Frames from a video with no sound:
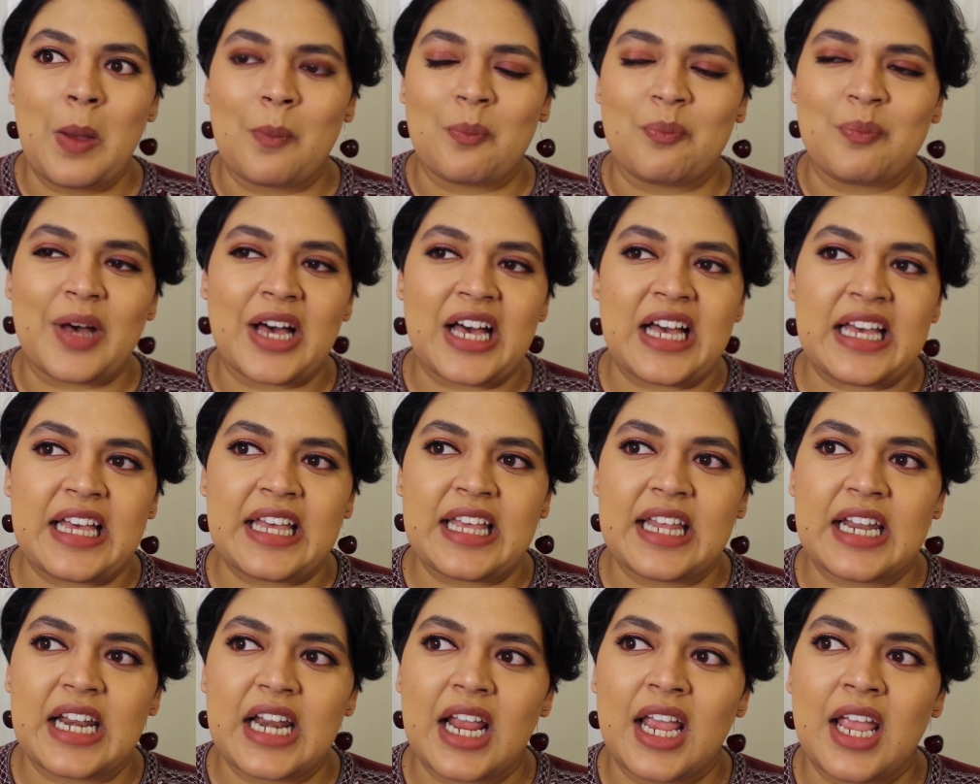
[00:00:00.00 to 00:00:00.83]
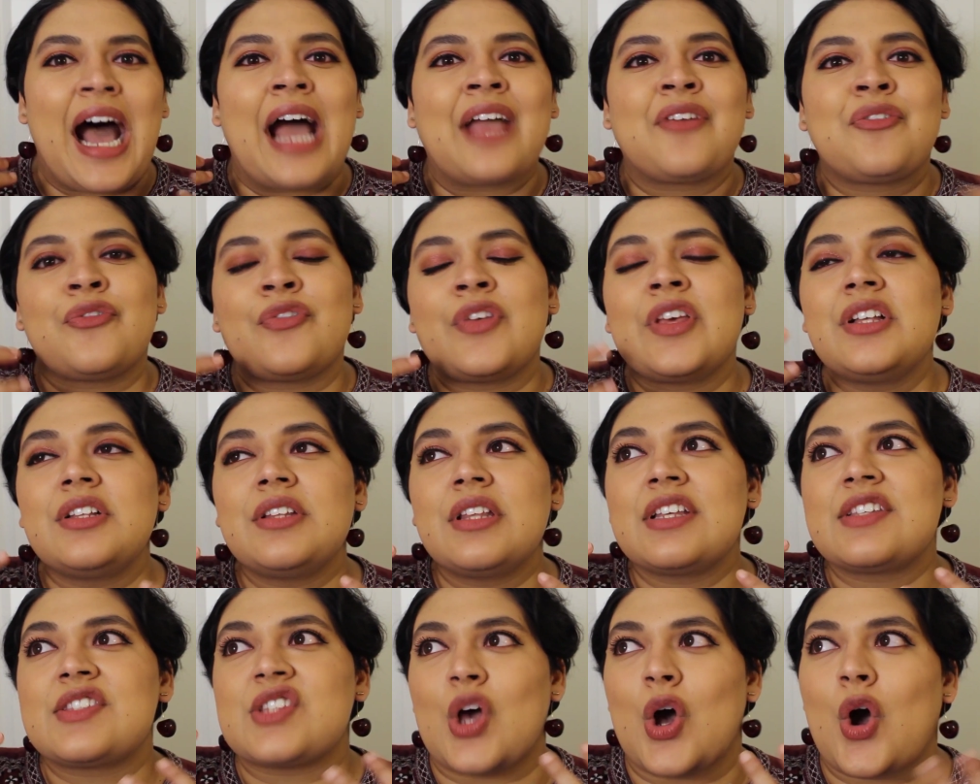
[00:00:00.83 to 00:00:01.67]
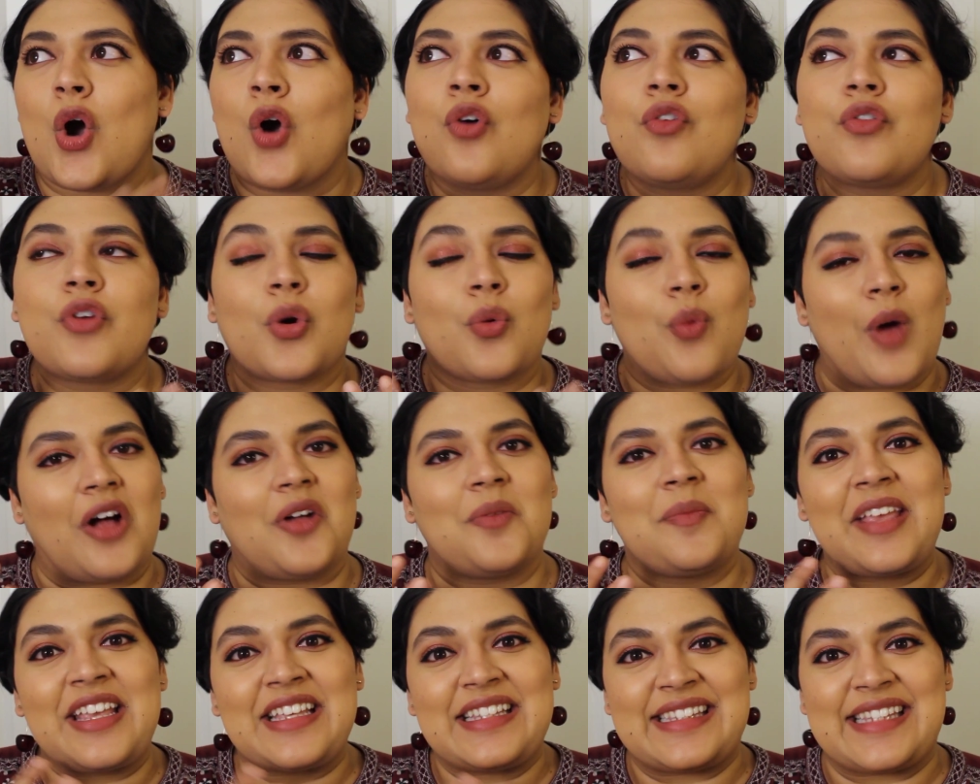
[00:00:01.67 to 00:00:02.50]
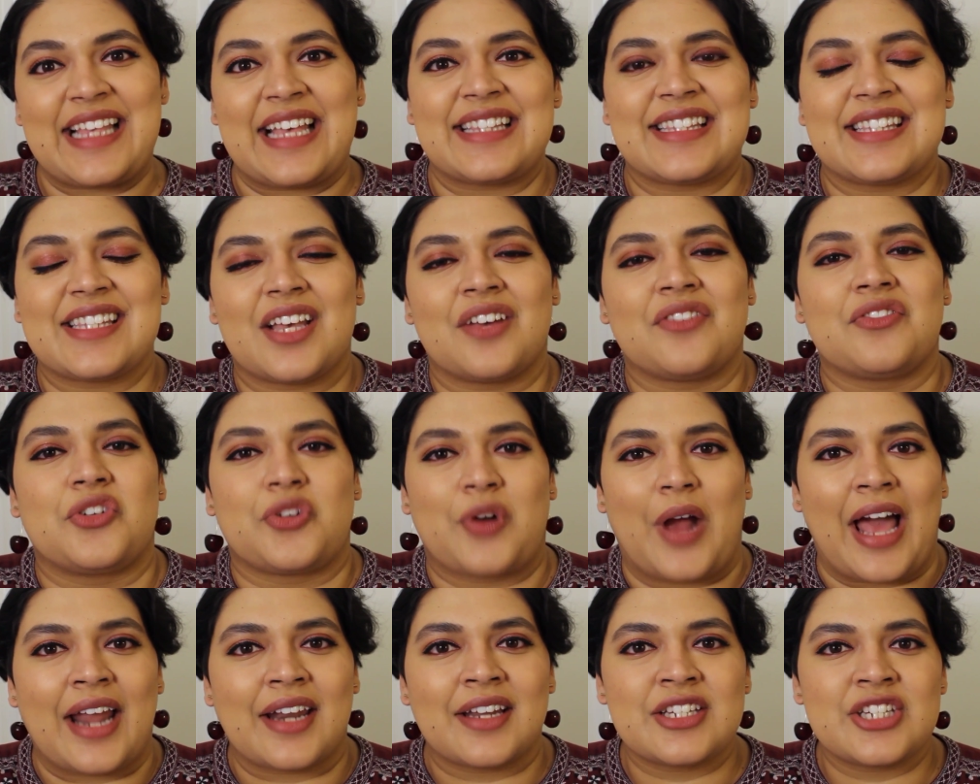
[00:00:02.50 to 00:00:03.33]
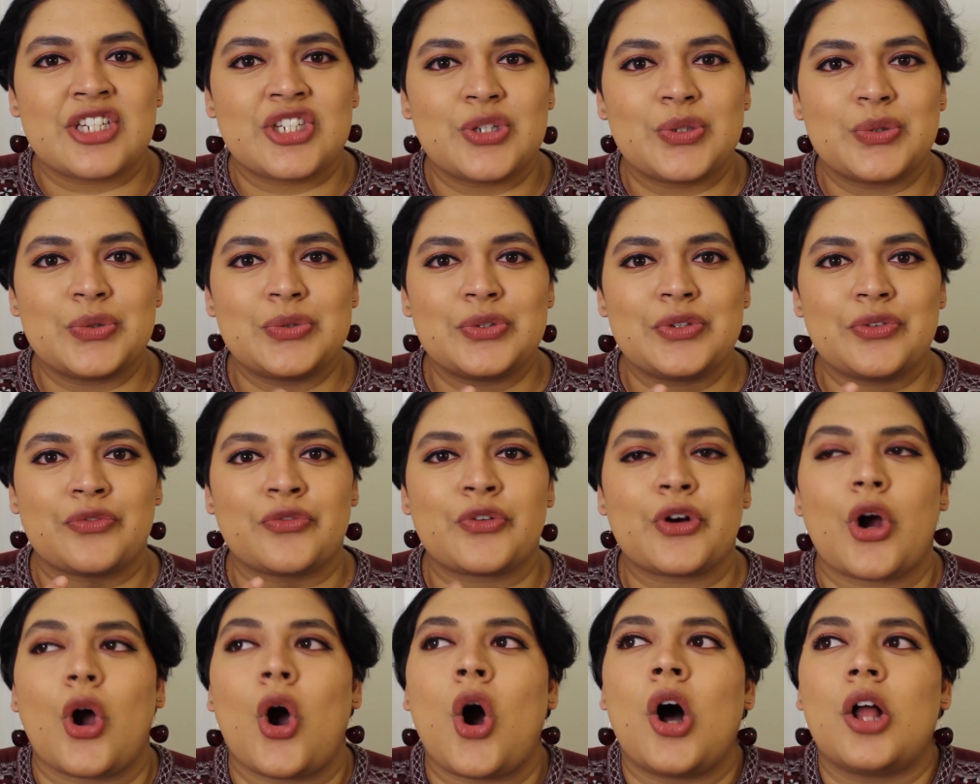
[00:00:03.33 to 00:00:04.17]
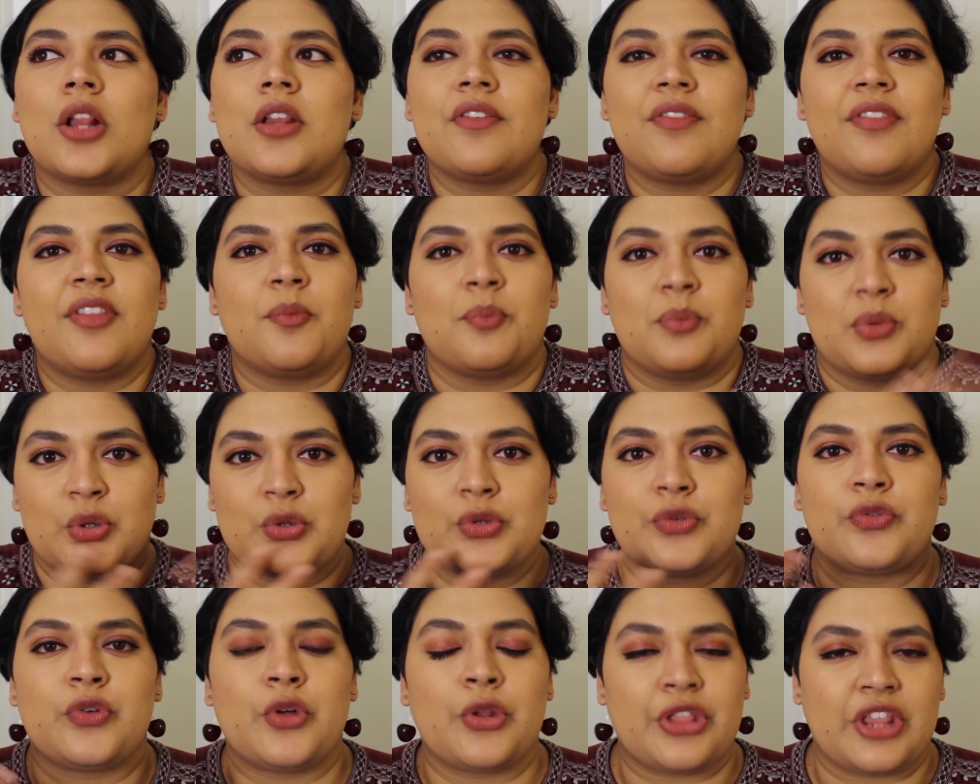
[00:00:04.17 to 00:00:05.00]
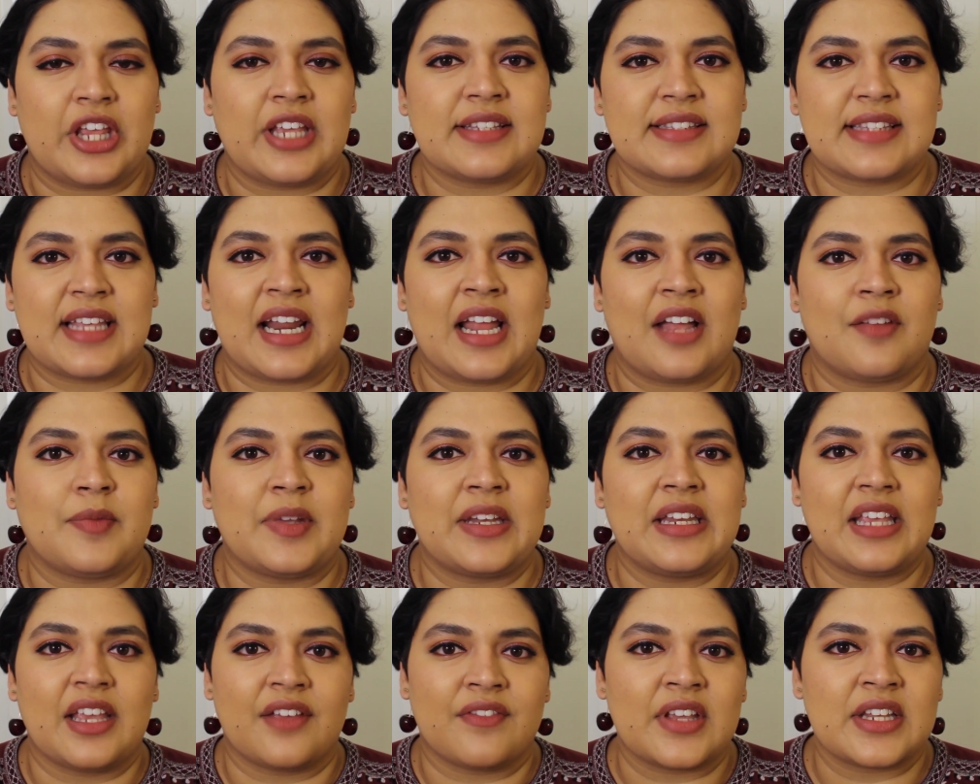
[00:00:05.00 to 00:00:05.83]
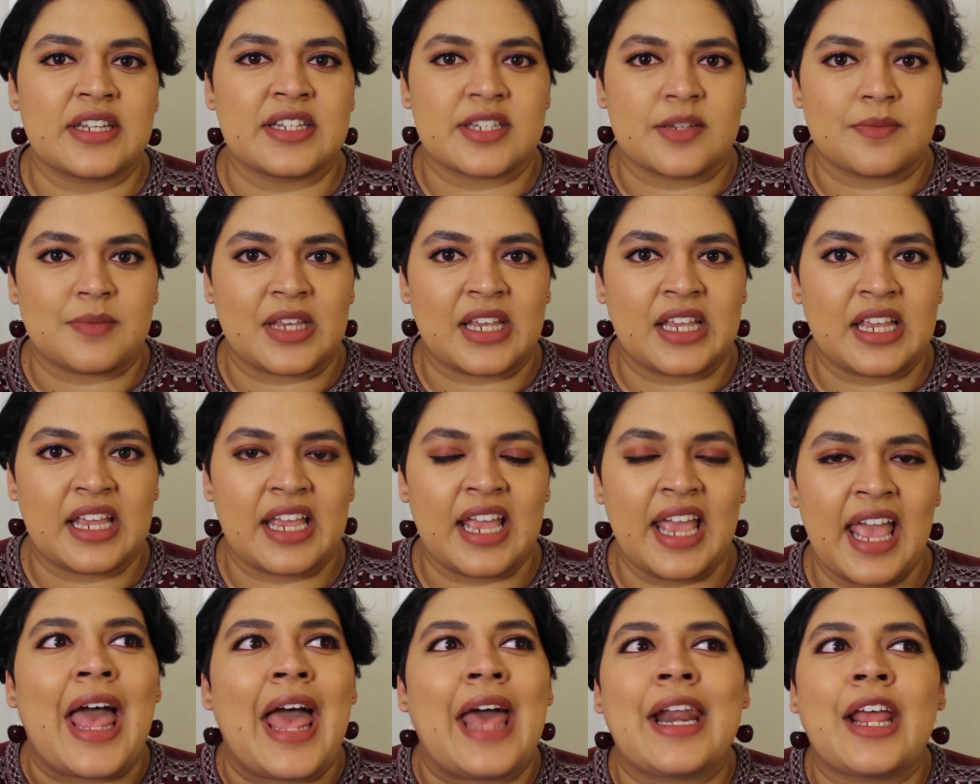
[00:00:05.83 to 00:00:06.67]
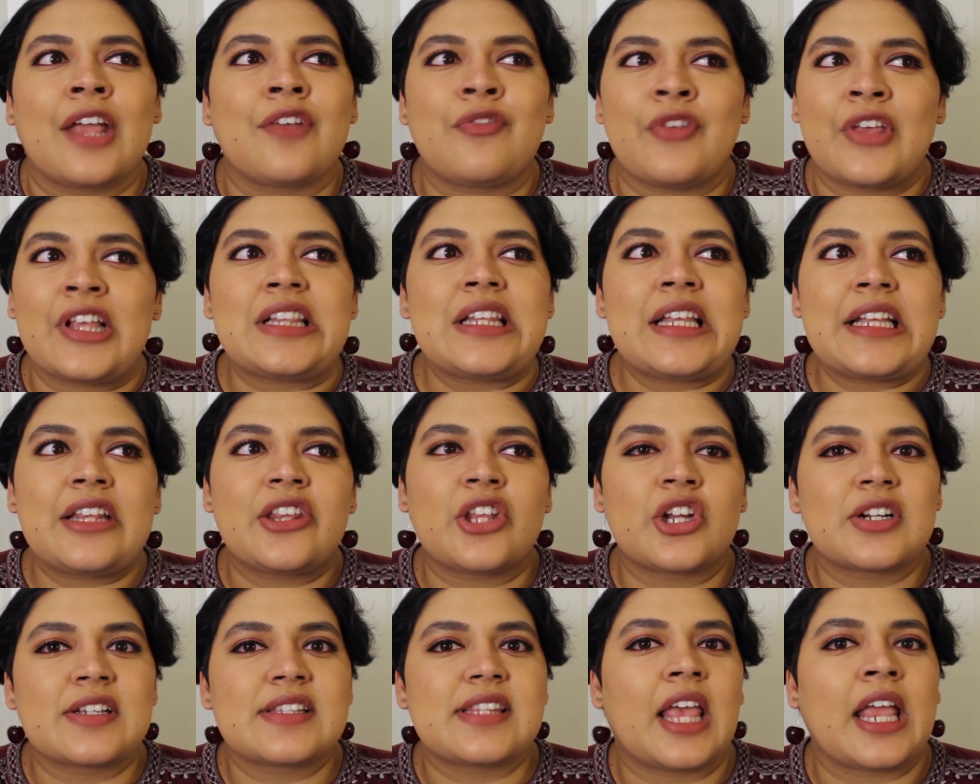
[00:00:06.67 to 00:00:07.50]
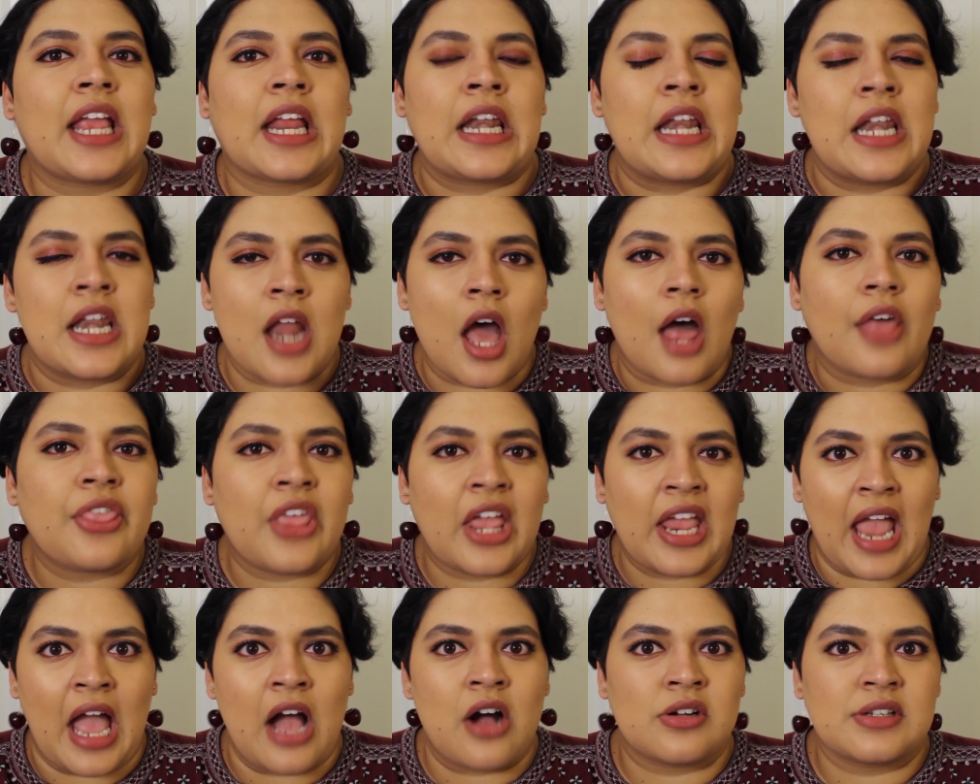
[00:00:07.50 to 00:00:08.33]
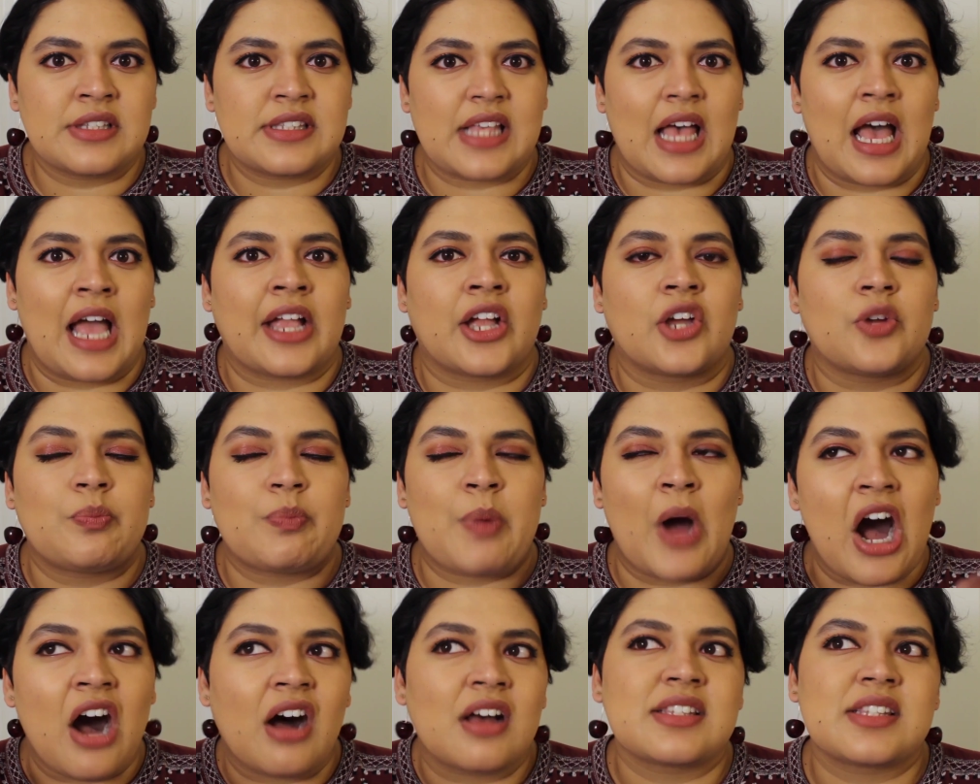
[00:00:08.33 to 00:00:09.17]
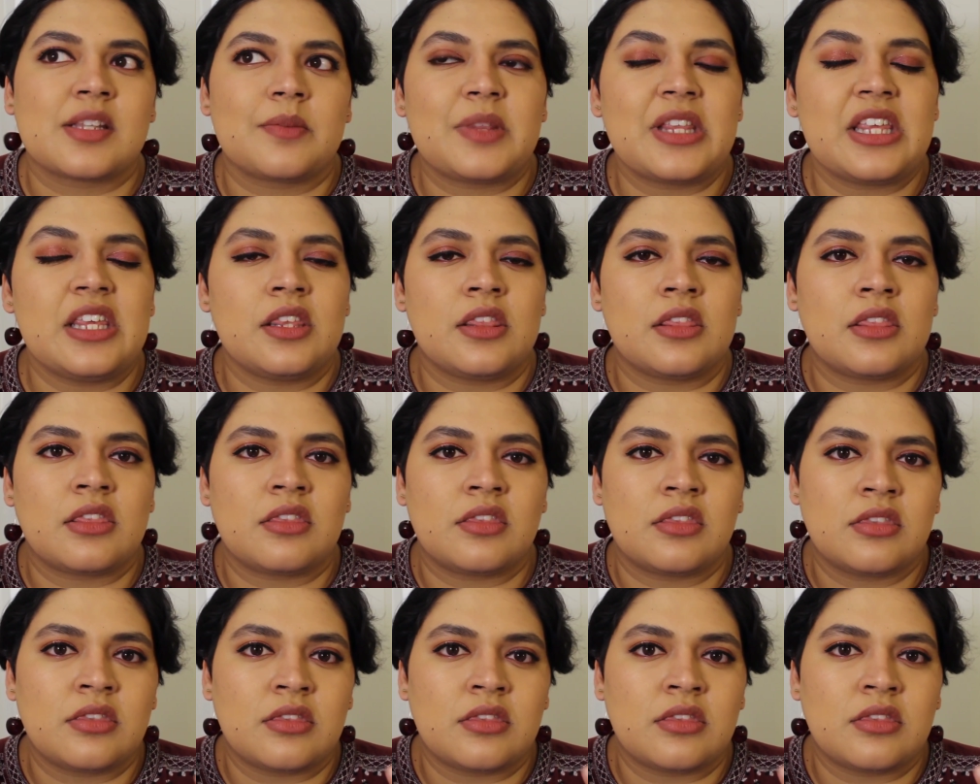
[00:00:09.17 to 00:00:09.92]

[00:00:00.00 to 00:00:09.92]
but I feel this overwhelming sense of gratitude for all of the beautiful things that have been given to me. And I feel like there's like nothing else I could possibly